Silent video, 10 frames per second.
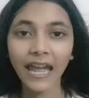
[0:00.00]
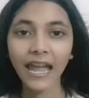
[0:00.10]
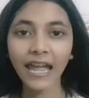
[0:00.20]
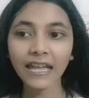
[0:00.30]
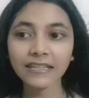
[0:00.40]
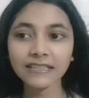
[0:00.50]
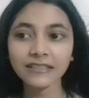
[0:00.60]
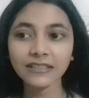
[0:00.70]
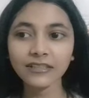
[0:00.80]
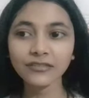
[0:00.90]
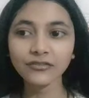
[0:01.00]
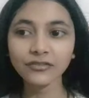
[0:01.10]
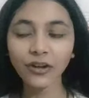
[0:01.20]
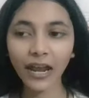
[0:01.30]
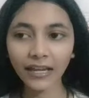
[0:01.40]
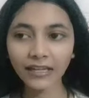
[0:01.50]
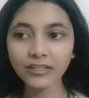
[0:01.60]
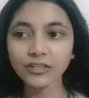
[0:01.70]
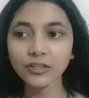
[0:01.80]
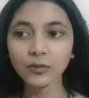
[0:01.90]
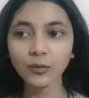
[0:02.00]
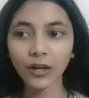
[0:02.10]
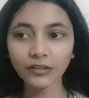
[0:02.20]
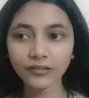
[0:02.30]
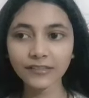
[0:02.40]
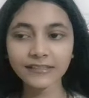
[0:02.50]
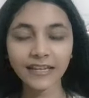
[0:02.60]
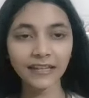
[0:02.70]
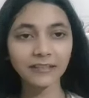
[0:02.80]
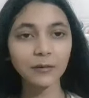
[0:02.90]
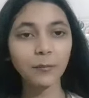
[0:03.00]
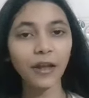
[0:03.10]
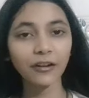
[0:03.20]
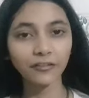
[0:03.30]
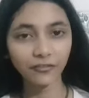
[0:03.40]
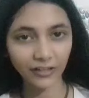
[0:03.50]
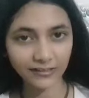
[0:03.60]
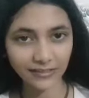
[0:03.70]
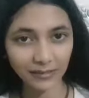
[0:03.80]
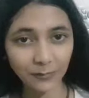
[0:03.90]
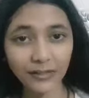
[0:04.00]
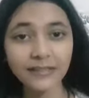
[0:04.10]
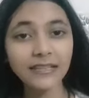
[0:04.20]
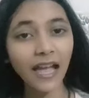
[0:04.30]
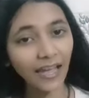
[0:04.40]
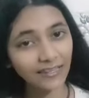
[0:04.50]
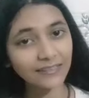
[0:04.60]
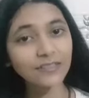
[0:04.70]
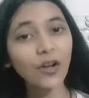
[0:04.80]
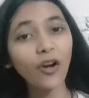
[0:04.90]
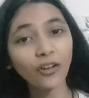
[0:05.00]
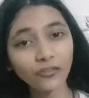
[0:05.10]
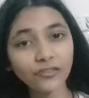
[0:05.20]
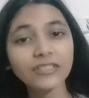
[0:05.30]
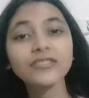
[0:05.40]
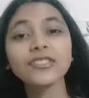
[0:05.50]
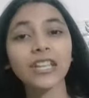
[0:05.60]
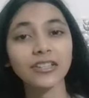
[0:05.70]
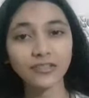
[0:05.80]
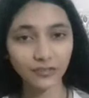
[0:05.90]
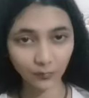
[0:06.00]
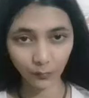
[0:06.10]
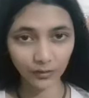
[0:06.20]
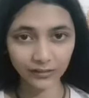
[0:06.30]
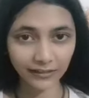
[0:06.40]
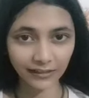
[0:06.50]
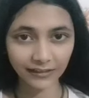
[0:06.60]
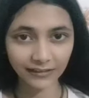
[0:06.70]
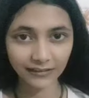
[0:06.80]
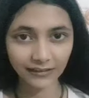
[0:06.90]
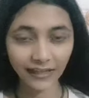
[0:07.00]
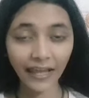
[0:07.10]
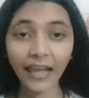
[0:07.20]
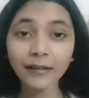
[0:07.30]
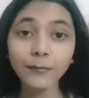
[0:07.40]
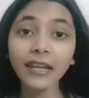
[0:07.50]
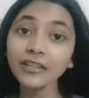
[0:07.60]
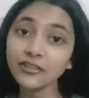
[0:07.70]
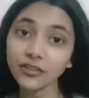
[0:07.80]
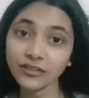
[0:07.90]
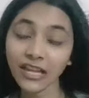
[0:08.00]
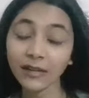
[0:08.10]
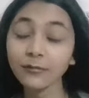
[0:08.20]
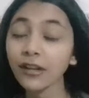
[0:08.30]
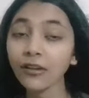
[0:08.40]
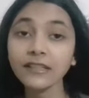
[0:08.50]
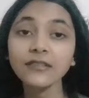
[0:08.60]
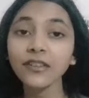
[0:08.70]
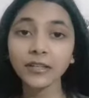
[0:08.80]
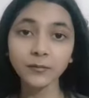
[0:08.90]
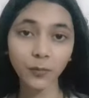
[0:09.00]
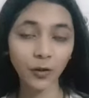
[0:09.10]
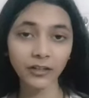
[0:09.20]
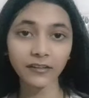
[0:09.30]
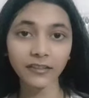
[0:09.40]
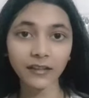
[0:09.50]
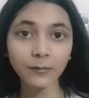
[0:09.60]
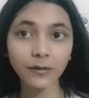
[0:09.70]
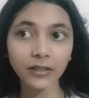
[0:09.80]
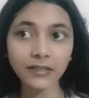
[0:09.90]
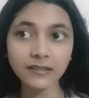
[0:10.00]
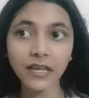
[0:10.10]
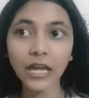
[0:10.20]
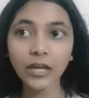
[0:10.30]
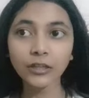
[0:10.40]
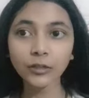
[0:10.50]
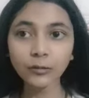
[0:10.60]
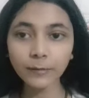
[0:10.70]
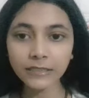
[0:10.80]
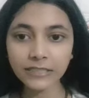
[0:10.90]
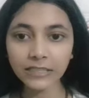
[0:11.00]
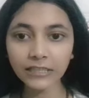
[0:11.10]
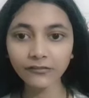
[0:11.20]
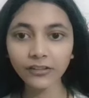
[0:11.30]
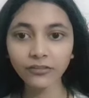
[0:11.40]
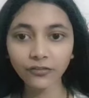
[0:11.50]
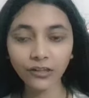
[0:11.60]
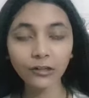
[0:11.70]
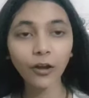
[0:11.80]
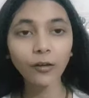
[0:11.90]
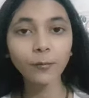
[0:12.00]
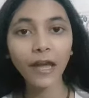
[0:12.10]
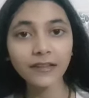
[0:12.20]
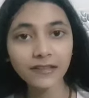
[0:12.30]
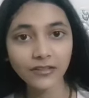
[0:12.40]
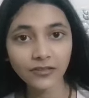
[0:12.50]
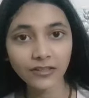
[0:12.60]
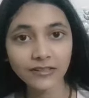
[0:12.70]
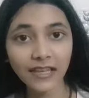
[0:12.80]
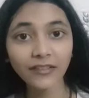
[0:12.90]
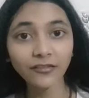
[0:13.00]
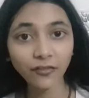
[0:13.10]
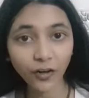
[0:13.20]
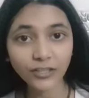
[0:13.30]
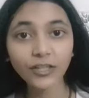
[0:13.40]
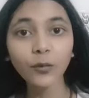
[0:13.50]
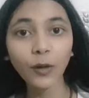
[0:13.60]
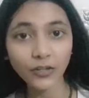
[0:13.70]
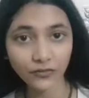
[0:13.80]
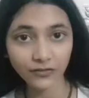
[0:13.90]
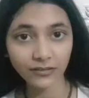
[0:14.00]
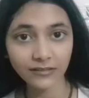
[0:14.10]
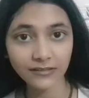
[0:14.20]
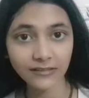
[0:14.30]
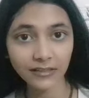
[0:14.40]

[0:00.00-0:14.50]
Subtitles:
and try to understand the paraphrasing, because IELTS often change the wording. And manage your time. Now it's a very important thing, because you'll be dealing with 3 long passages and 40 questions